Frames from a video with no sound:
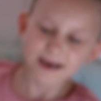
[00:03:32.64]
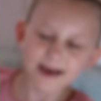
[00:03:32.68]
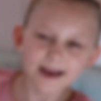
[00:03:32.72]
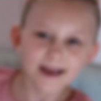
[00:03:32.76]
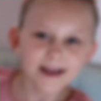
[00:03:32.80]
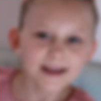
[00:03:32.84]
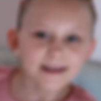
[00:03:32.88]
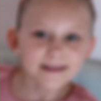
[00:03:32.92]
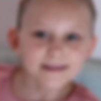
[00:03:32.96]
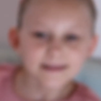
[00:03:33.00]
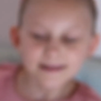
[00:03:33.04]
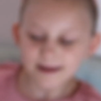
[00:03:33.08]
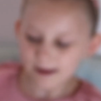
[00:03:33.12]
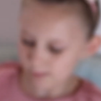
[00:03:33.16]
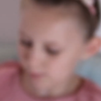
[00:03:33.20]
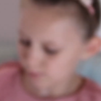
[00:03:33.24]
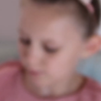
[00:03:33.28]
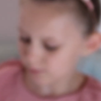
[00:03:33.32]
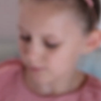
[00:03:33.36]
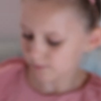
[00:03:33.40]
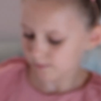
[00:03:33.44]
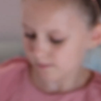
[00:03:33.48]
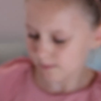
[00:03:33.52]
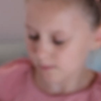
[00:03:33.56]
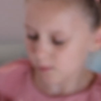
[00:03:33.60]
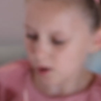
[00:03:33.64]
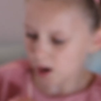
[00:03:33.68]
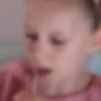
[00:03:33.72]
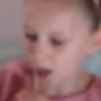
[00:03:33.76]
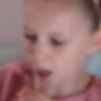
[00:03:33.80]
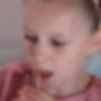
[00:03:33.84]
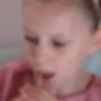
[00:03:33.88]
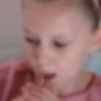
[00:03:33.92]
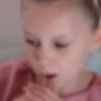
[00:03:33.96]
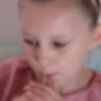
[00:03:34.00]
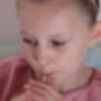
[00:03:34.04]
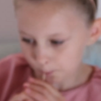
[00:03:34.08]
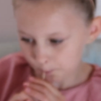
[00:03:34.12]
And then
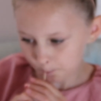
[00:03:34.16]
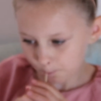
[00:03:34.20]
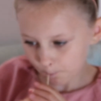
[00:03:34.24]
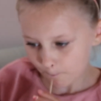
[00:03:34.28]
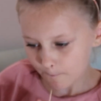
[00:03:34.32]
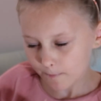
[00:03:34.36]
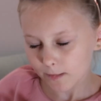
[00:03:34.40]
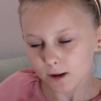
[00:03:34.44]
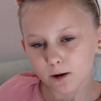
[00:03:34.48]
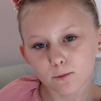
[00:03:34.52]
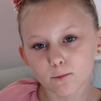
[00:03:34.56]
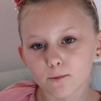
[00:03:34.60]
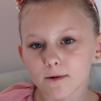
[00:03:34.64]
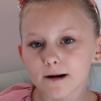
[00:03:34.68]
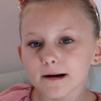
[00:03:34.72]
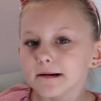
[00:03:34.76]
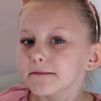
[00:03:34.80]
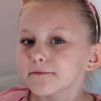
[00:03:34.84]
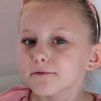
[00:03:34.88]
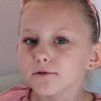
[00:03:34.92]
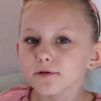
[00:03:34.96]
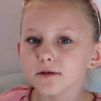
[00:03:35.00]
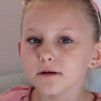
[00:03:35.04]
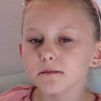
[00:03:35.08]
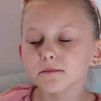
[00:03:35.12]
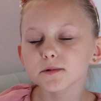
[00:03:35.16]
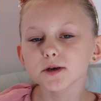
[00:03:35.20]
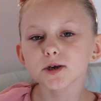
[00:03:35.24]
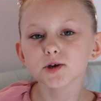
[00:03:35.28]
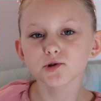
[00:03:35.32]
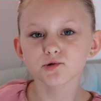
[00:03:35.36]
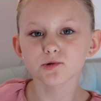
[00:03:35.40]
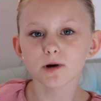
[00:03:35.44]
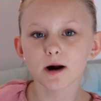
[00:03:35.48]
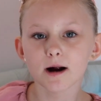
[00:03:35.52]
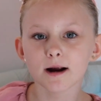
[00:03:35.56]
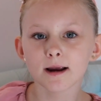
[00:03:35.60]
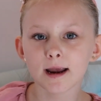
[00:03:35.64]
we'll wait for them to
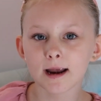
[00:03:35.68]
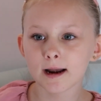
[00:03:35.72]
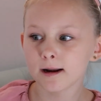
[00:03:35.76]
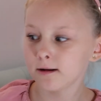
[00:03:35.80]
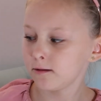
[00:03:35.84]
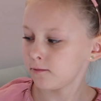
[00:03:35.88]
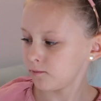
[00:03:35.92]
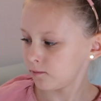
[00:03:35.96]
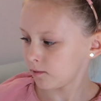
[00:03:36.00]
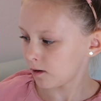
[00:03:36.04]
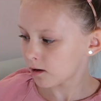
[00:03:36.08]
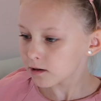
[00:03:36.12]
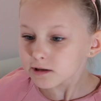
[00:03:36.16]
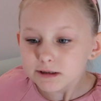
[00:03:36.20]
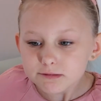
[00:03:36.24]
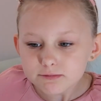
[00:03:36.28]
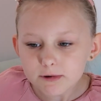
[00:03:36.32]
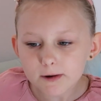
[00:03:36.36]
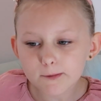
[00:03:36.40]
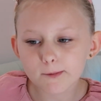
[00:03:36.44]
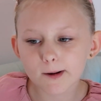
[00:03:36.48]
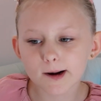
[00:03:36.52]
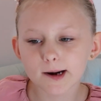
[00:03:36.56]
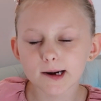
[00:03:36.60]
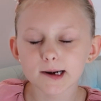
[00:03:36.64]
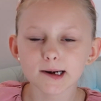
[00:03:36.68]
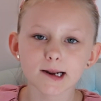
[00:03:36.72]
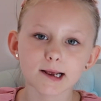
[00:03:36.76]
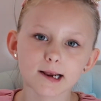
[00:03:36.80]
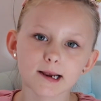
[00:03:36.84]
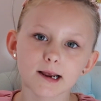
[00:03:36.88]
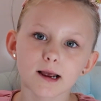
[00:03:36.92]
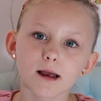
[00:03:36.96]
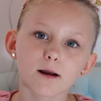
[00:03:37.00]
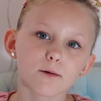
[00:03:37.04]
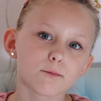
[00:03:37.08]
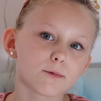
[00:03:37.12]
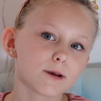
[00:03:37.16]
dry, and whilst we're waiting,
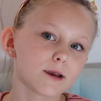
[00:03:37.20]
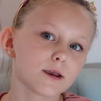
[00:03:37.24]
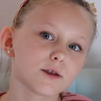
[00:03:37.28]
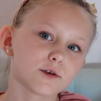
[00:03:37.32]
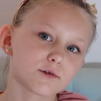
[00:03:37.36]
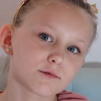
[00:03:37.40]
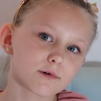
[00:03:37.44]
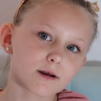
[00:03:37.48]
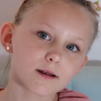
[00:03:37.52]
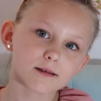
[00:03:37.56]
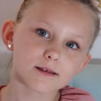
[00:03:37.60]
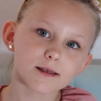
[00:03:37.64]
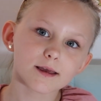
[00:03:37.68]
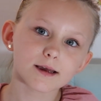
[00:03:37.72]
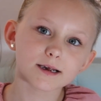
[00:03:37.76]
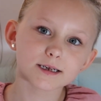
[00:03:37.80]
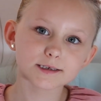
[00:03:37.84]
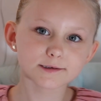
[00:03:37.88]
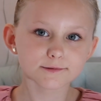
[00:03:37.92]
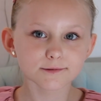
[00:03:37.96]
we can do our next